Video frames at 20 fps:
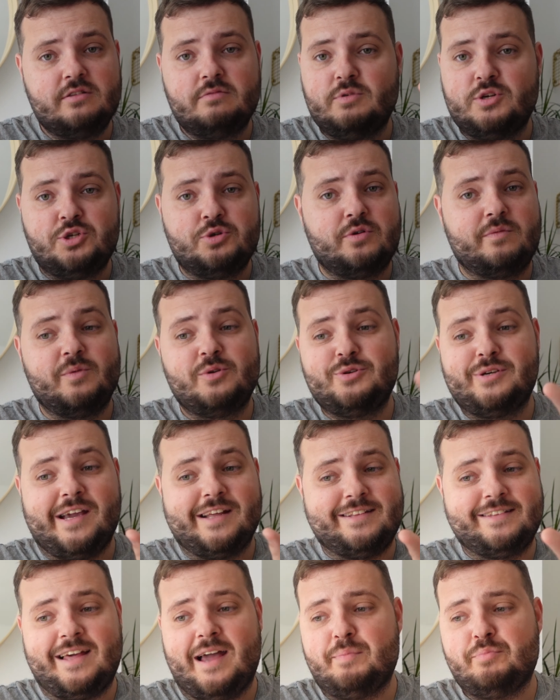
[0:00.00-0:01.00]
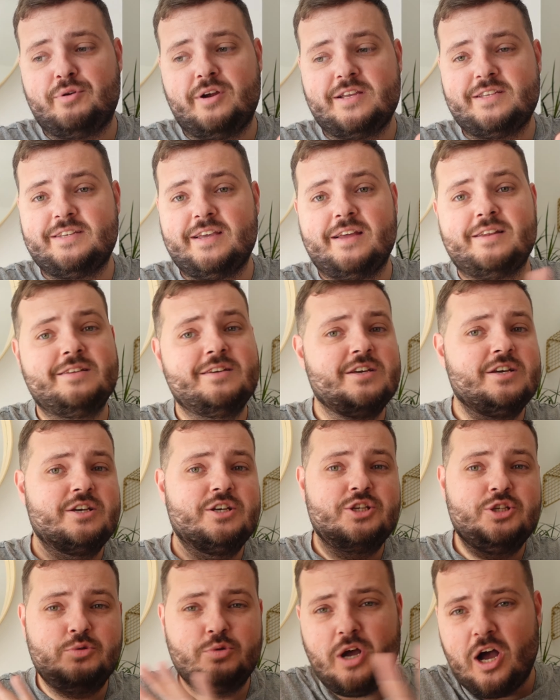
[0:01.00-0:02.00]
when you get to that price in,
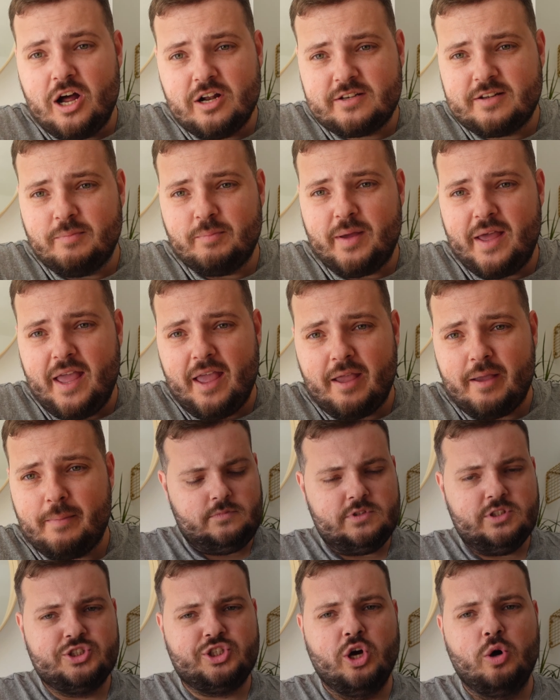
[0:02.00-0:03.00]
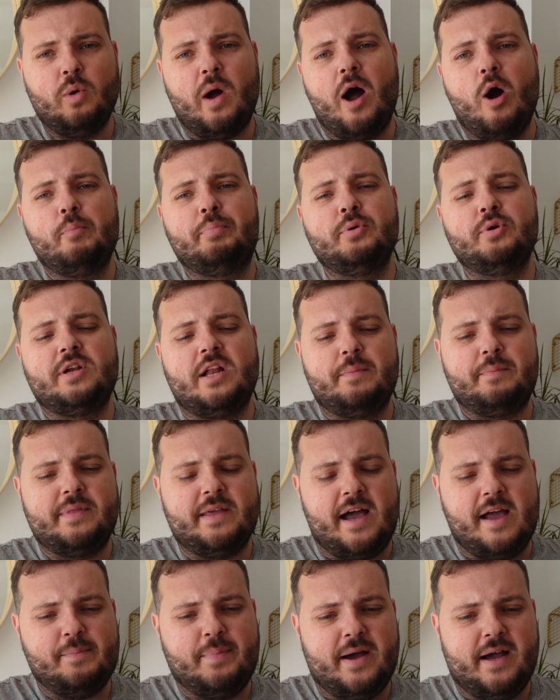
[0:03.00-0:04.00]
you can't compare. So opening up the
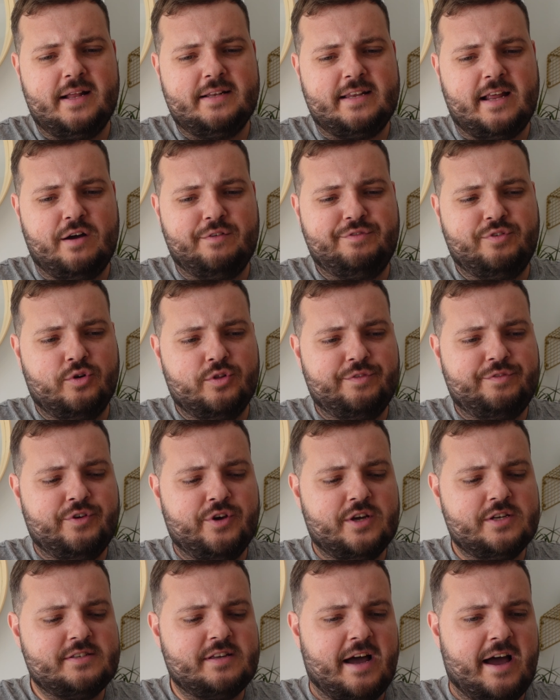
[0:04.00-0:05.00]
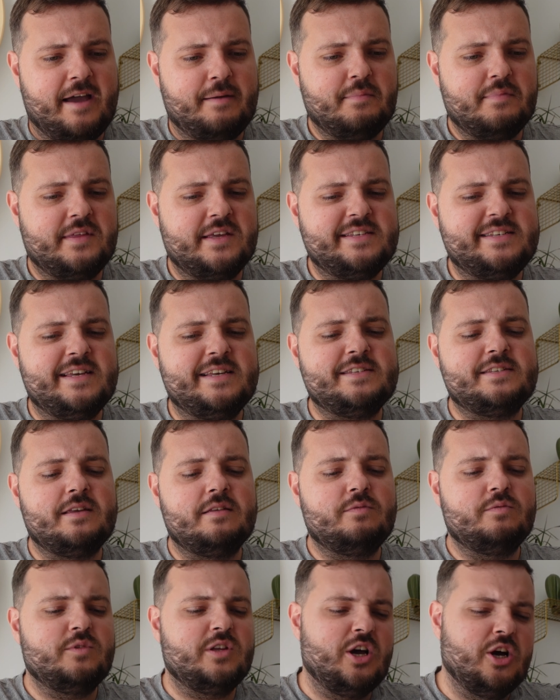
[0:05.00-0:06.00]
iPad now for the first time. This
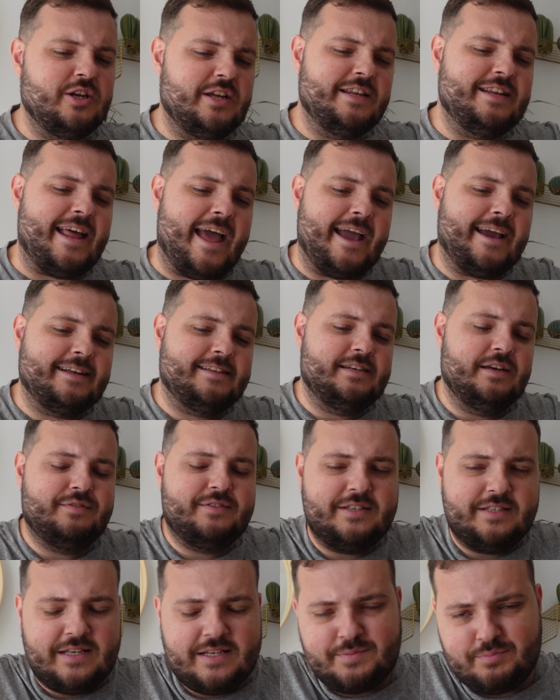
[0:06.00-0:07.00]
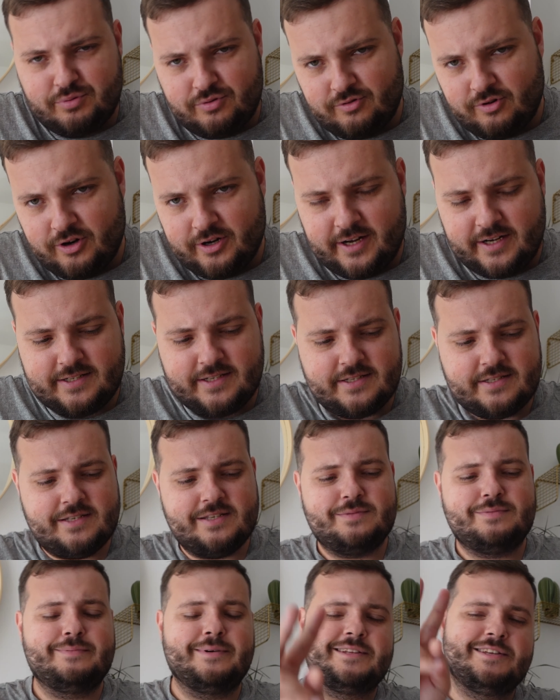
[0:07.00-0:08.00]
is the only negative to this product
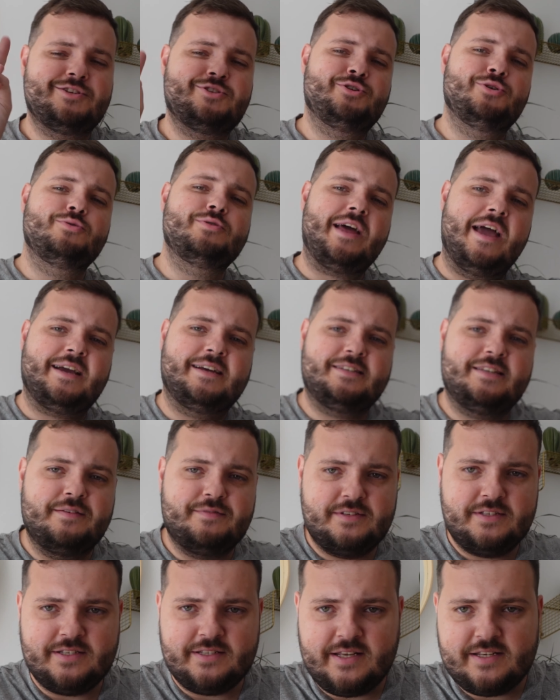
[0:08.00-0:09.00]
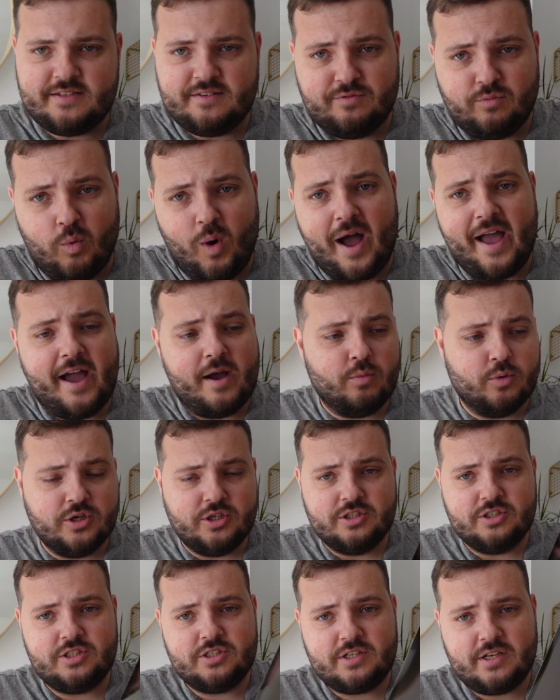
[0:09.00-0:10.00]
there's two negatives to this of why I
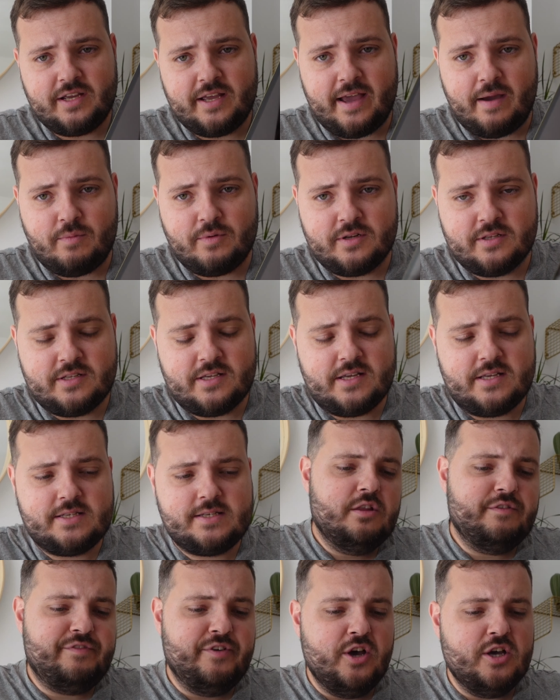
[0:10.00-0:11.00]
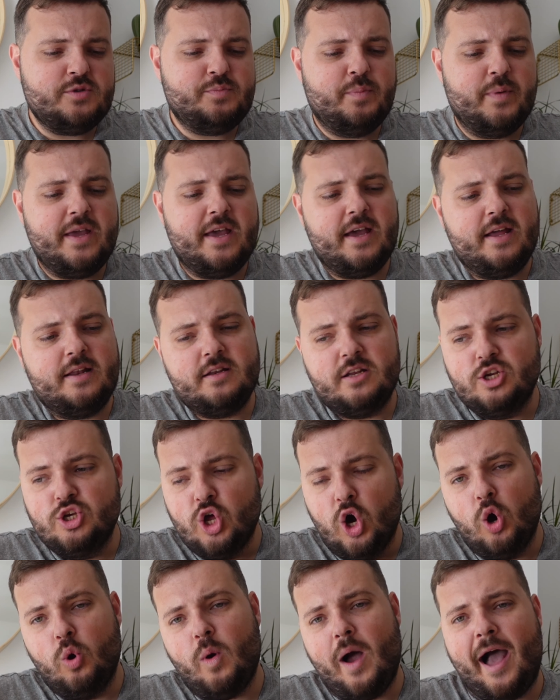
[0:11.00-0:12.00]
wouldn't get one of these. The first being
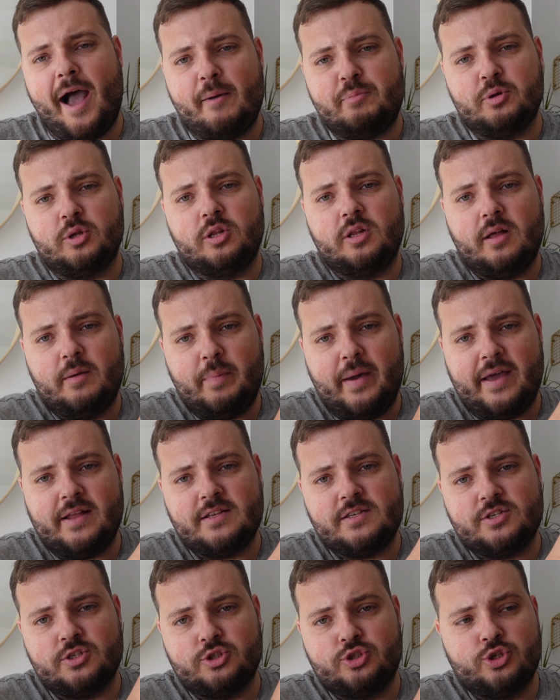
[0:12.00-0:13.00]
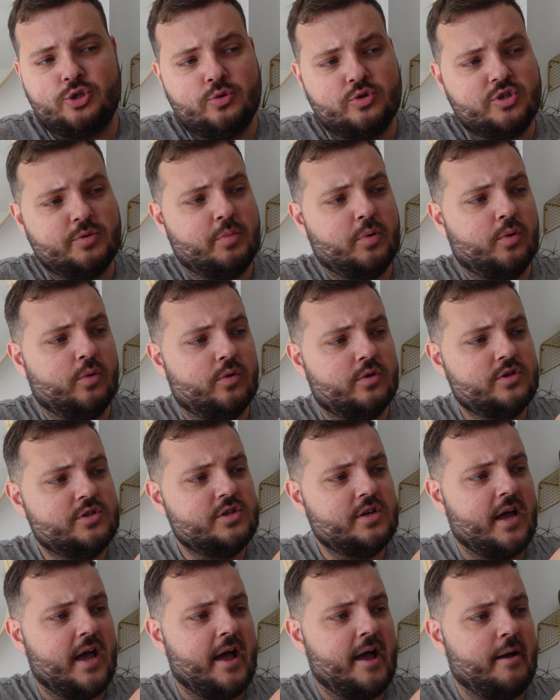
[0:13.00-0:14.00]
no Apple Pencil 2 support.
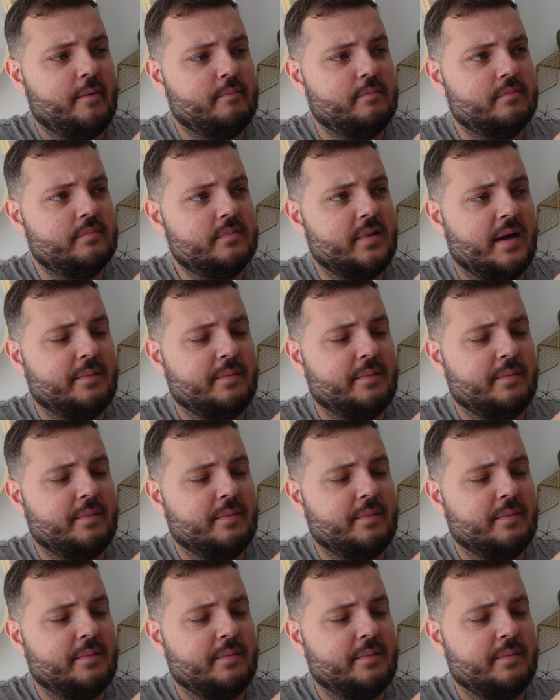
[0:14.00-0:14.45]
I'm